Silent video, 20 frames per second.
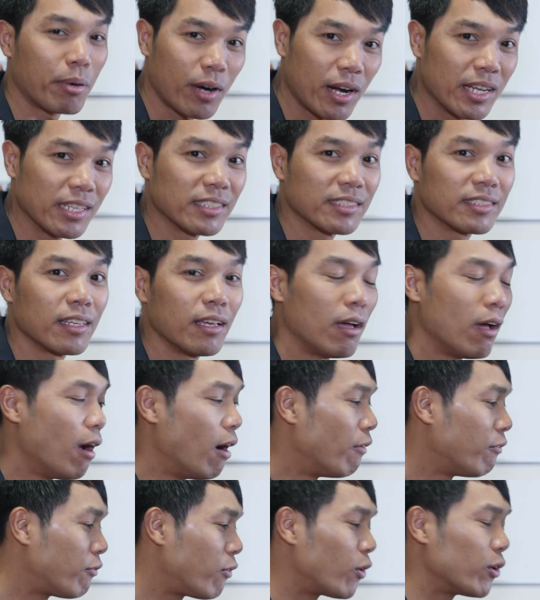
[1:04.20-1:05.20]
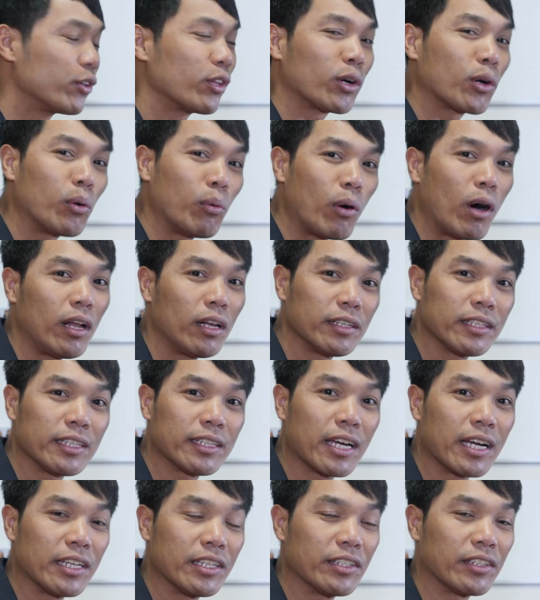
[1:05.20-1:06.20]
price for the quality
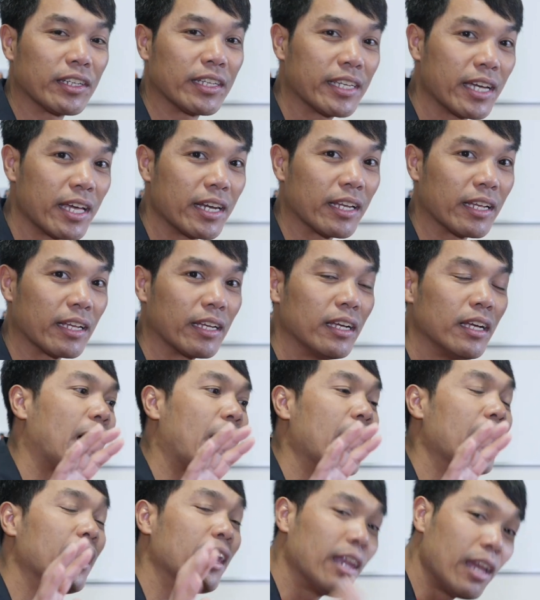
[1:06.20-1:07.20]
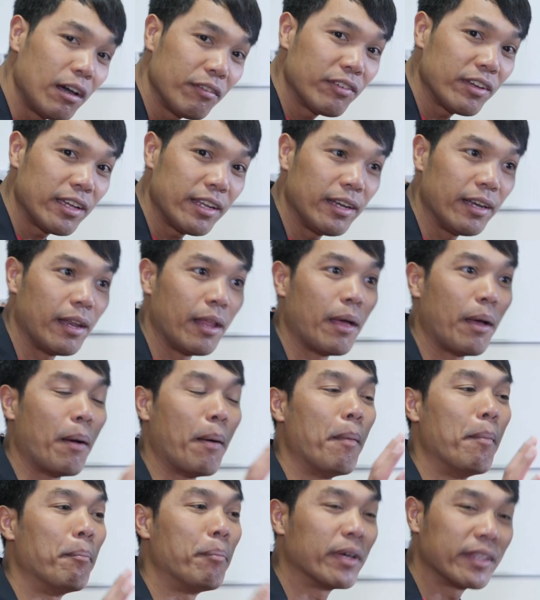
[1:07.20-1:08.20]
that you're getting. I love it,
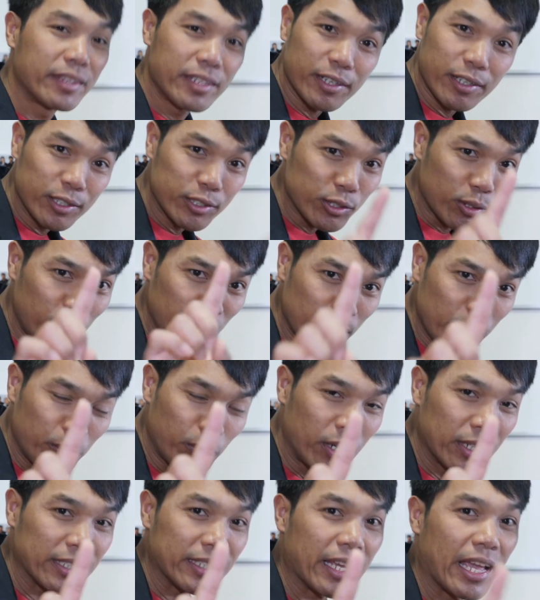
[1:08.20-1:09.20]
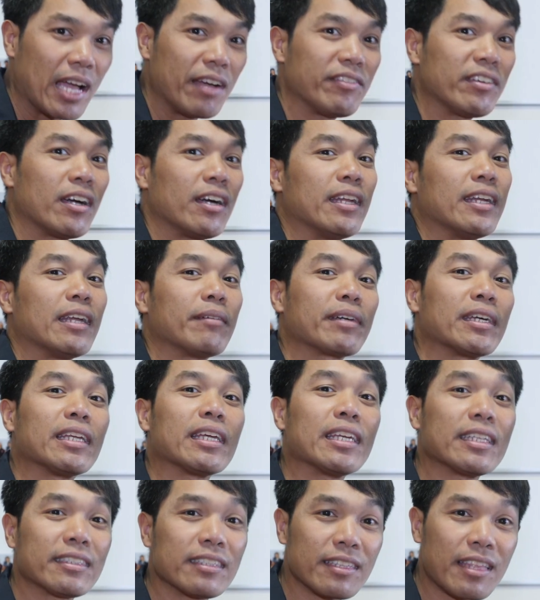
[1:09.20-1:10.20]
but there's only one caveat, and I'm
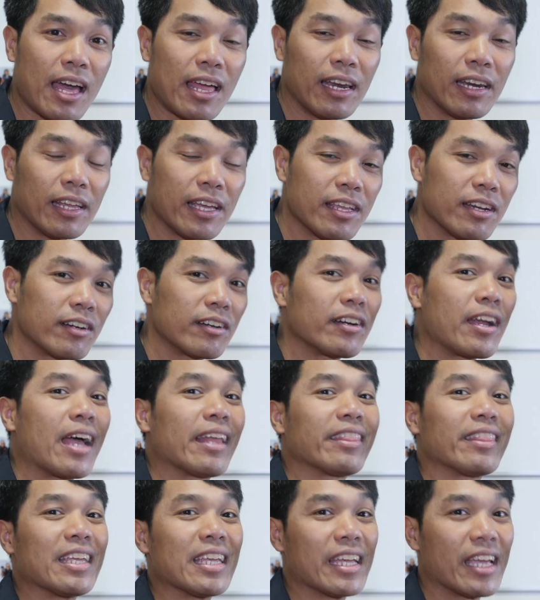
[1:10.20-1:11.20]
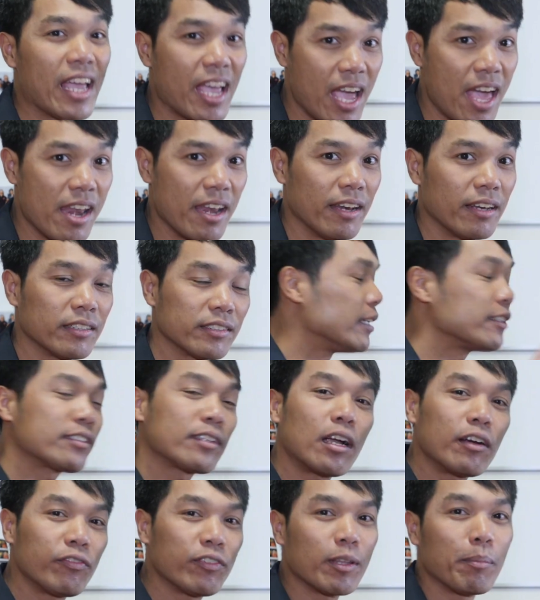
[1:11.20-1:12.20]
gonna get to that later at the end. Let's
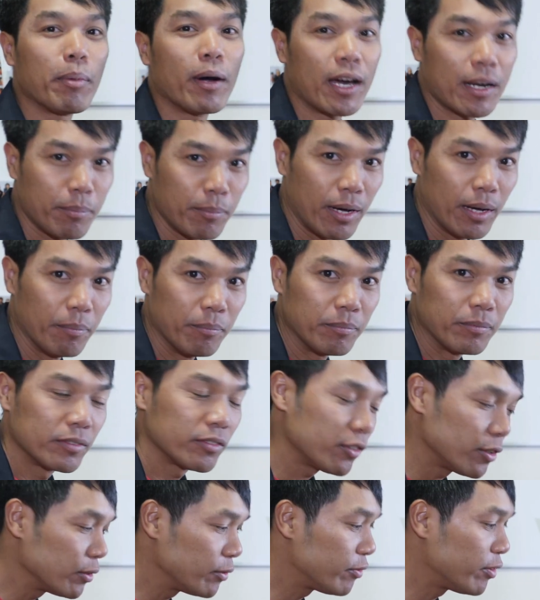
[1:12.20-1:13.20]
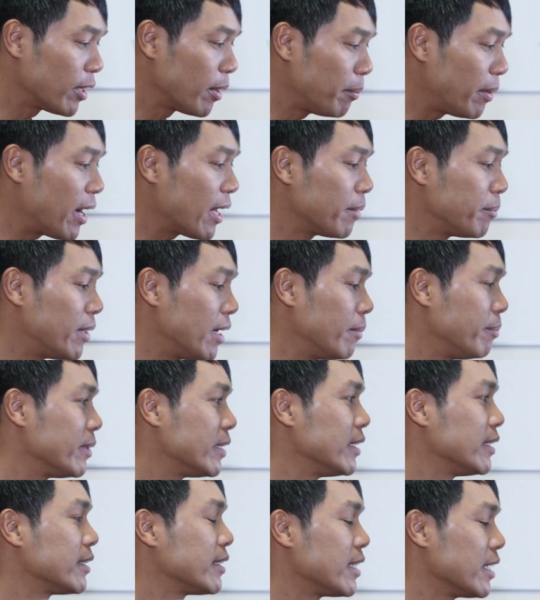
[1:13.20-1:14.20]
start from the bottom up. So from the bottom up
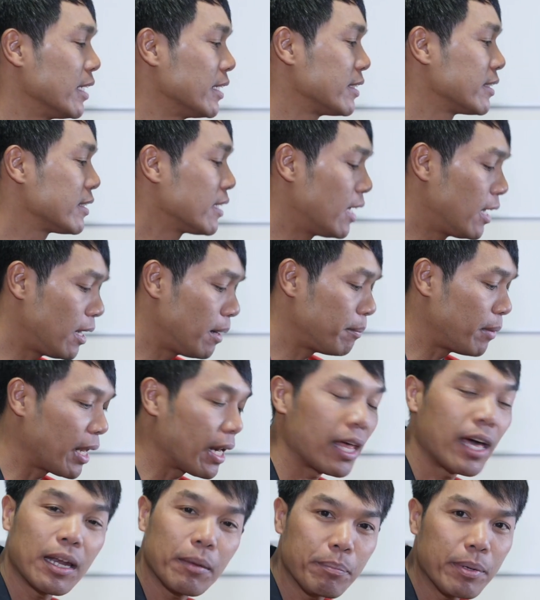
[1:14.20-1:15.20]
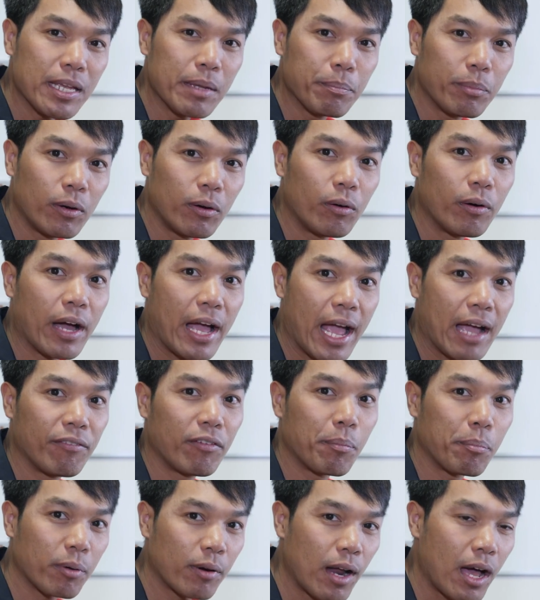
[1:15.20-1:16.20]
is this. A lot of people
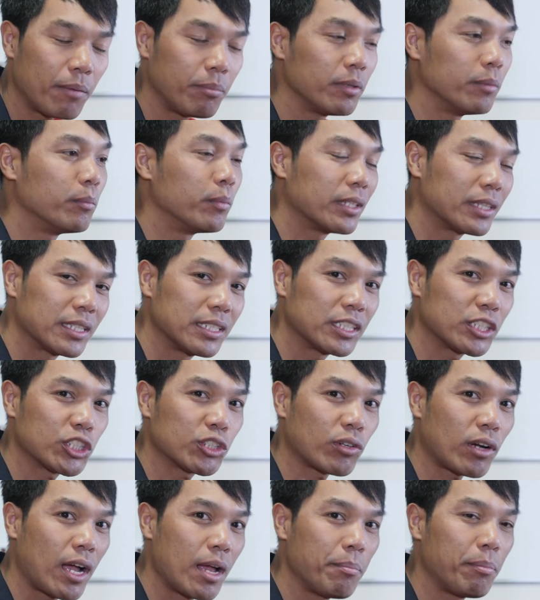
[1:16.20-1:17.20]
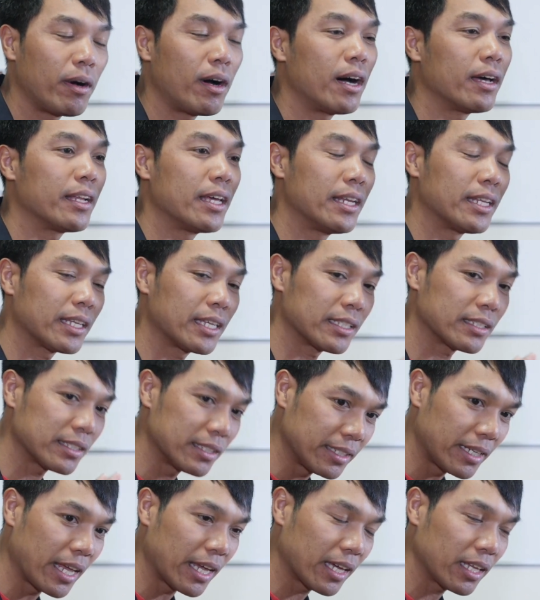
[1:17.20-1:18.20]
have a problem with this tripod and it gets
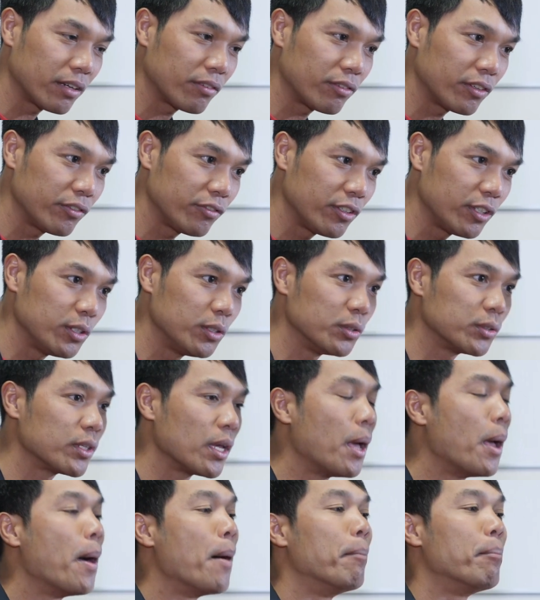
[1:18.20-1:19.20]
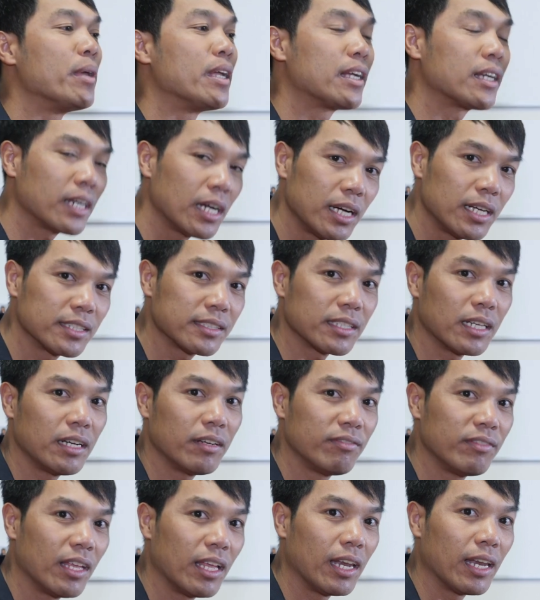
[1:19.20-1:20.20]
negative reviews because
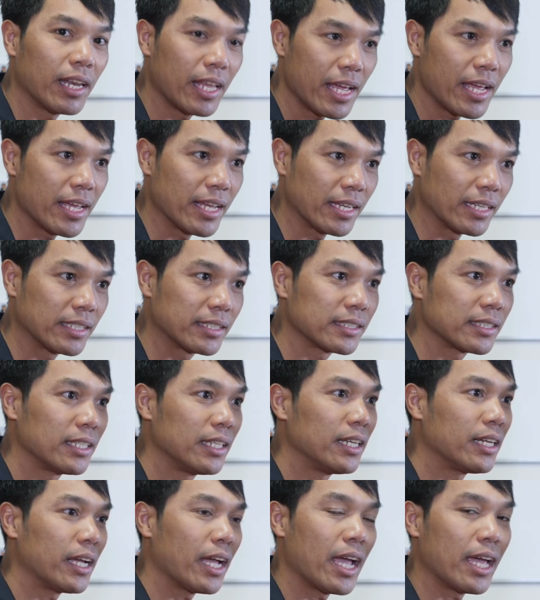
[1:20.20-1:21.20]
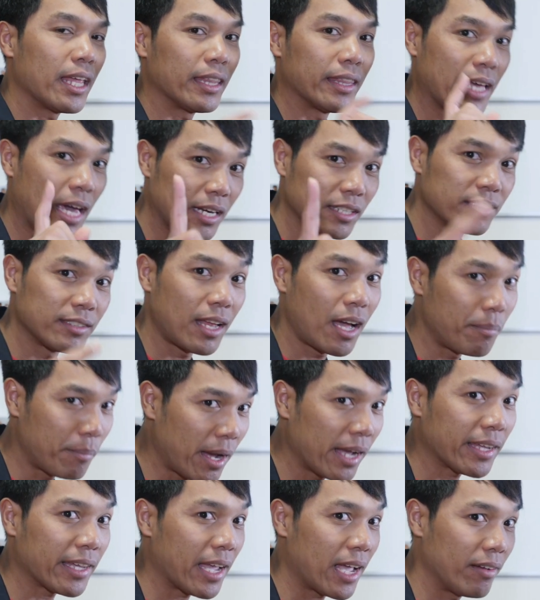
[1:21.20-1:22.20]
of the legs. And that is not
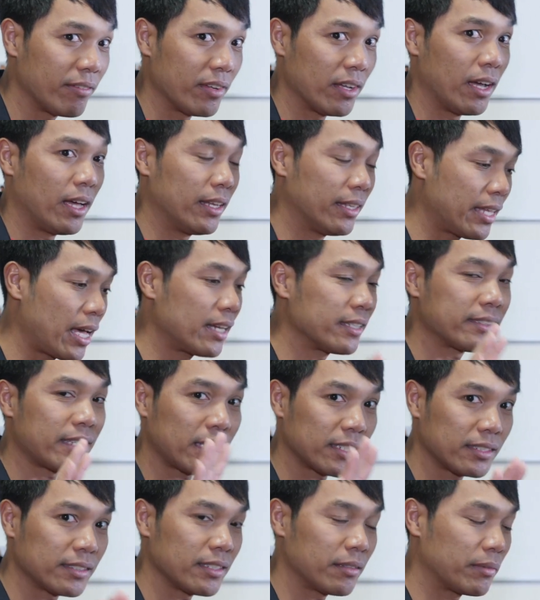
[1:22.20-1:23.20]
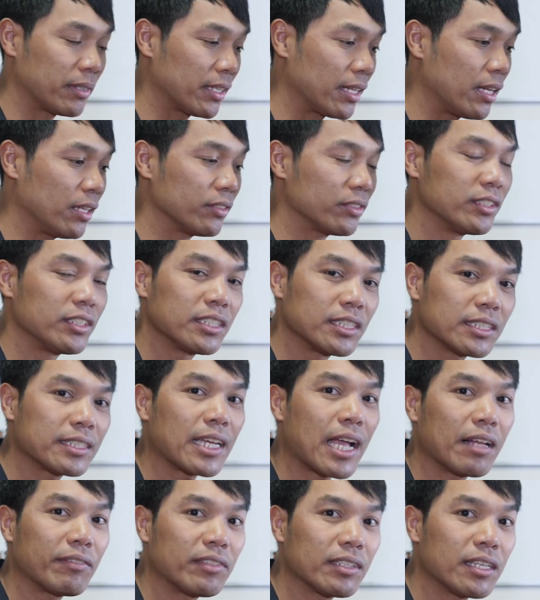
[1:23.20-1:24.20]
my caveat. That is actually something else. You
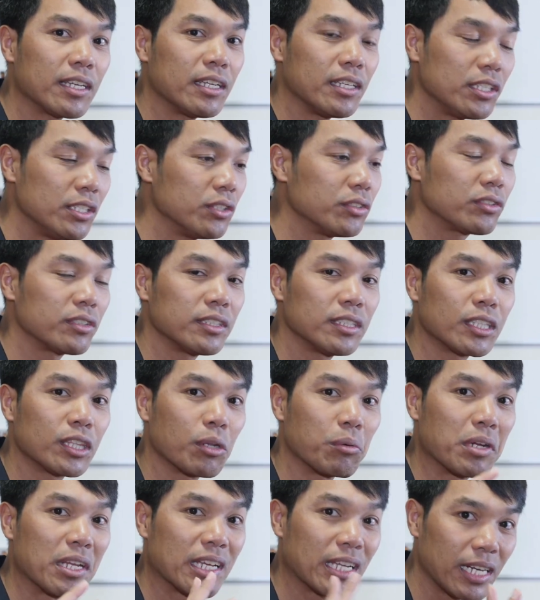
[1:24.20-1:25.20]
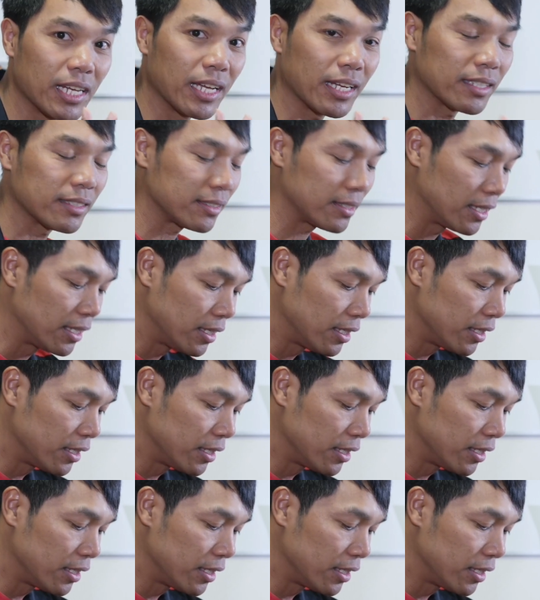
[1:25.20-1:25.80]
just have to get used to the 3 clicks.